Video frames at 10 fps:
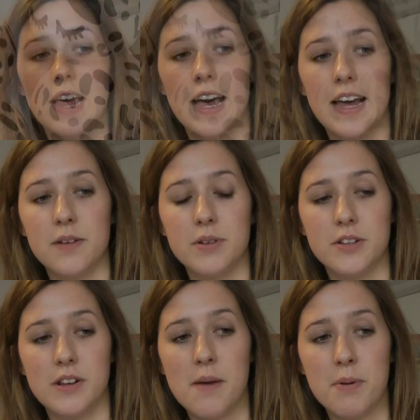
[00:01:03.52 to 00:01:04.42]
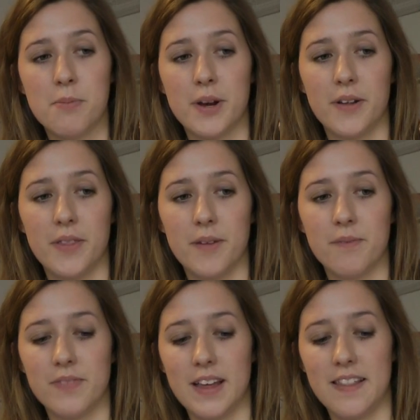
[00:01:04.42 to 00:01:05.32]
and we do leopard print on
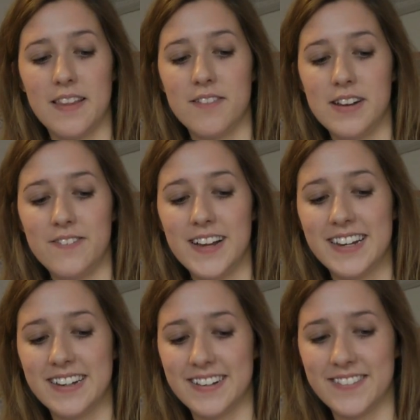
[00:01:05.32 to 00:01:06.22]
them, and they're really fun.